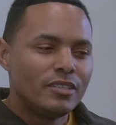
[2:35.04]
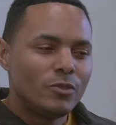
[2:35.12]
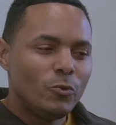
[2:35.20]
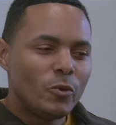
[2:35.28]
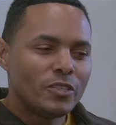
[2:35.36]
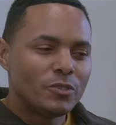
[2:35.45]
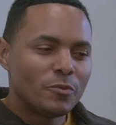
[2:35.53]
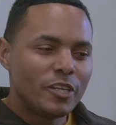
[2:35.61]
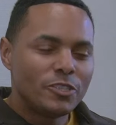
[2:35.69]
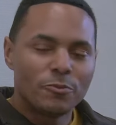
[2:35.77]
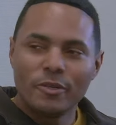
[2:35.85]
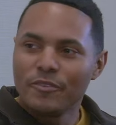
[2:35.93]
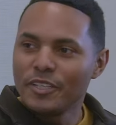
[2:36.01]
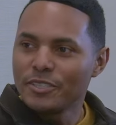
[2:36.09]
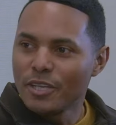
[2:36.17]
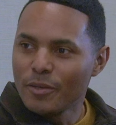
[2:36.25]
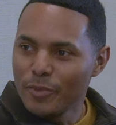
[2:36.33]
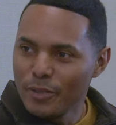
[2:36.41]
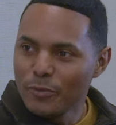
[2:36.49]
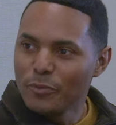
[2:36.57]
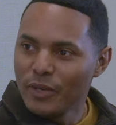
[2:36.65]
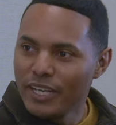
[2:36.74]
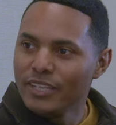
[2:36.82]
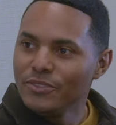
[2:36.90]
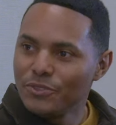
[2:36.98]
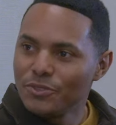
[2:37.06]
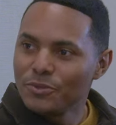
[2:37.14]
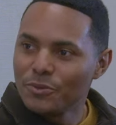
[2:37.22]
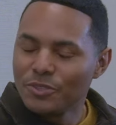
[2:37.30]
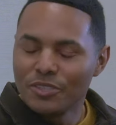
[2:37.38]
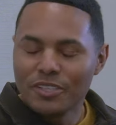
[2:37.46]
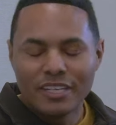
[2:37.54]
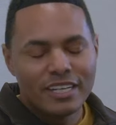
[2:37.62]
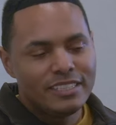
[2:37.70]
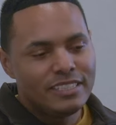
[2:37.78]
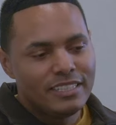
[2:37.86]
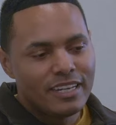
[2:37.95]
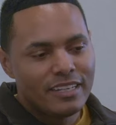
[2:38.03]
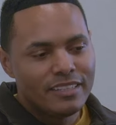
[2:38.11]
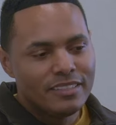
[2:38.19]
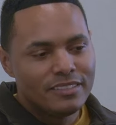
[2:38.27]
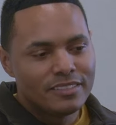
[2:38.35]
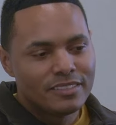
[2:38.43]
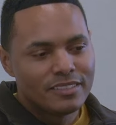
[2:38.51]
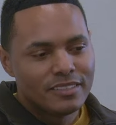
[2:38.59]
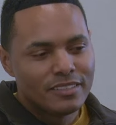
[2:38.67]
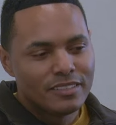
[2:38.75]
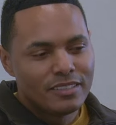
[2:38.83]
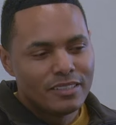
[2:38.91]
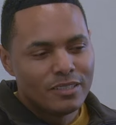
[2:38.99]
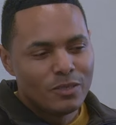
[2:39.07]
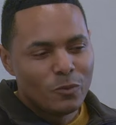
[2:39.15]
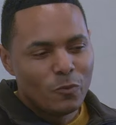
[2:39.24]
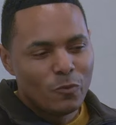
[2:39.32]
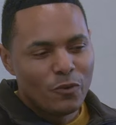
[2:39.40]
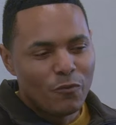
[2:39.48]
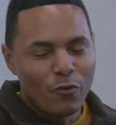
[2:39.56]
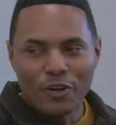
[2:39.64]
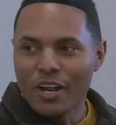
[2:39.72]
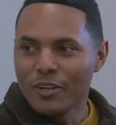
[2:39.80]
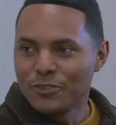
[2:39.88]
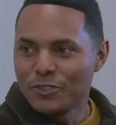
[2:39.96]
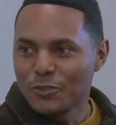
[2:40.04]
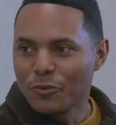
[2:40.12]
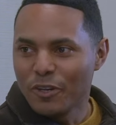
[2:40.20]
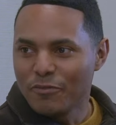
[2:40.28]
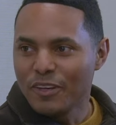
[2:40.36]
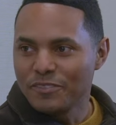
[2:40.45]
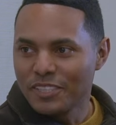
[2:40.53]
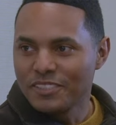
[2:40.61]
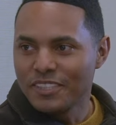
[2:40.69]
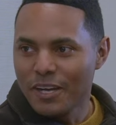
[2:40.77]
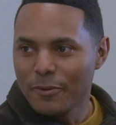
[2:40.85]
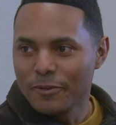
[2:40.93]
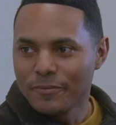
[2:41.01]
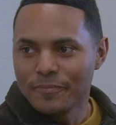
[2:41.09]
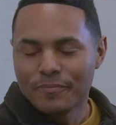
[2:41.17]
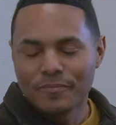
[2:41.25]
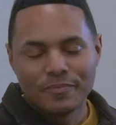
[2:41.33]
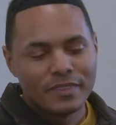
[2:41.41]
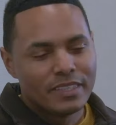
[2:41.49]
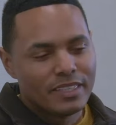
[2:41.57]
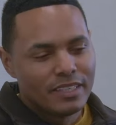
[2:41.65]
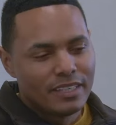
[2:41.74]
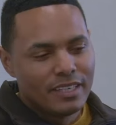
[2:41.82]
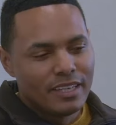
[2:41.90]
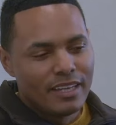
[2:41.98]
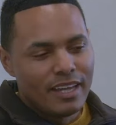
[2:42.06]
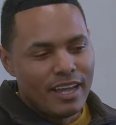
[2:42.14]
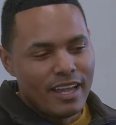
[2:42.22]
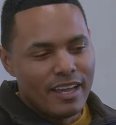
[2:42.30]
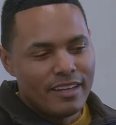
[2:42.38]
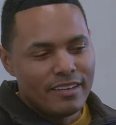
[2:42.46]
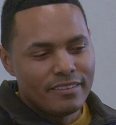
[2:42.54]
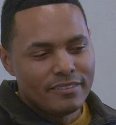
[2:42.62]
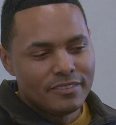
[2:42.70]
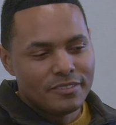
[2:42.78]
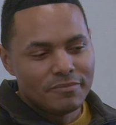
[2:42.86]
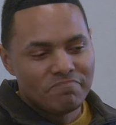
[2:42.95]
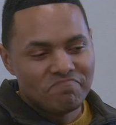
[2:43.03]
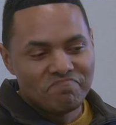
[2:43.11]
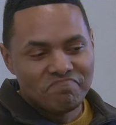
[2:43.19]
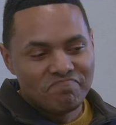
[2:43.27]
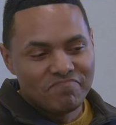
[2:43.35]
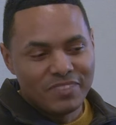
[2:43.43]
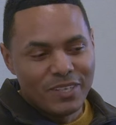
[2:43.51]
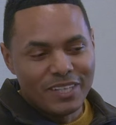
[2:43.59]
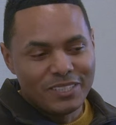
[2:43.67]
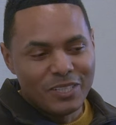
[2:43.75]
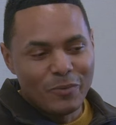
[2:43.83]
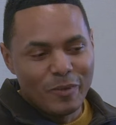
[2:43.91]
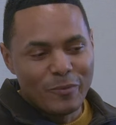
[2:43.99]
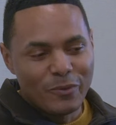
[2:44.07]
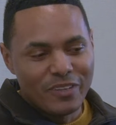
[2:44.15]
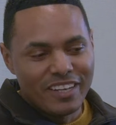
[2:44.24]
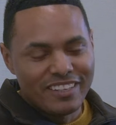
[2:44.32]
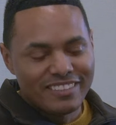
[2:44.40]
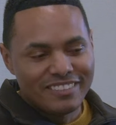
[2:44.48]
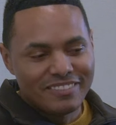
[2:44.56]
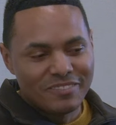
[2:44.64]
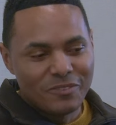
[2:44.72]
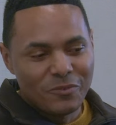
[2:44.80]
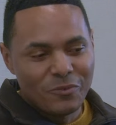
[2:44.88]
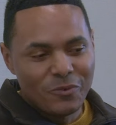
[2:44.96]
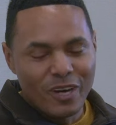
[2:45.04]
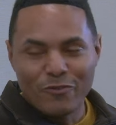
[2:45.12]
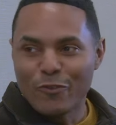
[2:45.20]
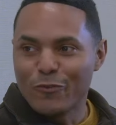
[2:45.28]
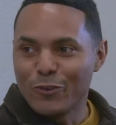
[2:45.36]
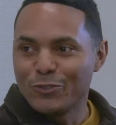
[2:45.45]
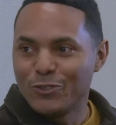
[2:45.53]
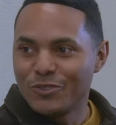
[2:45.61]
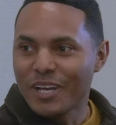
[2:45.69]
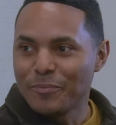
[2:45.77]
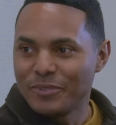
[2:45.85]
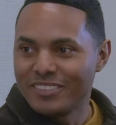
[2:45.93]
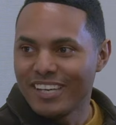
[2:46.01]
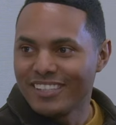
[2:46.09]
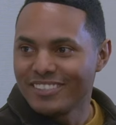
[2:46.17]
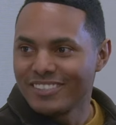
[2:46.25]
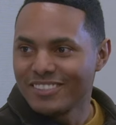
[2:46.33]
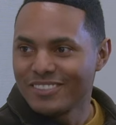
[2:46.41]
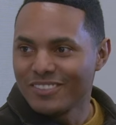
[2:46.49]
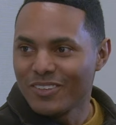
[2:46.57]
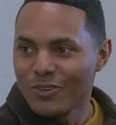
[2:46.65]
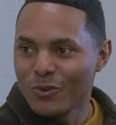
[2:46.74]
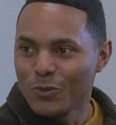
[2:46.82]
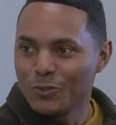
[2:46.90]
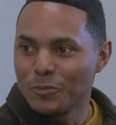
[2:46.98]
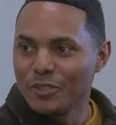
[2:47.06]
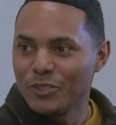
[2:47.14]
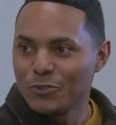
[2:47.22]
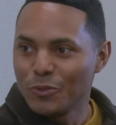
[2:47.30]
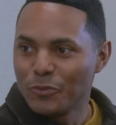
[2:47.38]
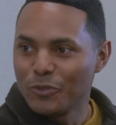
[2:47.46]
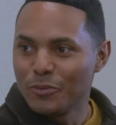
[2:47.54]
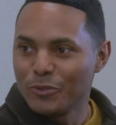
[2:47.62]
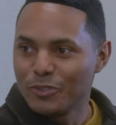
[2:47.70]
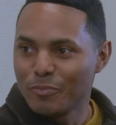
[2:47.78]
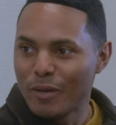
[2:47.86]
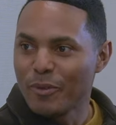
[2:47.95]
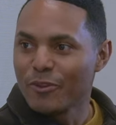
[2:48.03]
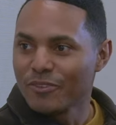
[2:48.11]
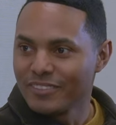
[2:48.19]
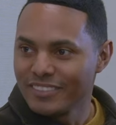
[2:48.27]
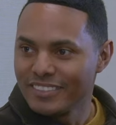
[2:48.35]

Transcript: who had to raise three of us on minimum wage, which in the 1990s was $4.25 an hour. And I tell people that whatever virtues I possess are ultimately attributable to my mother.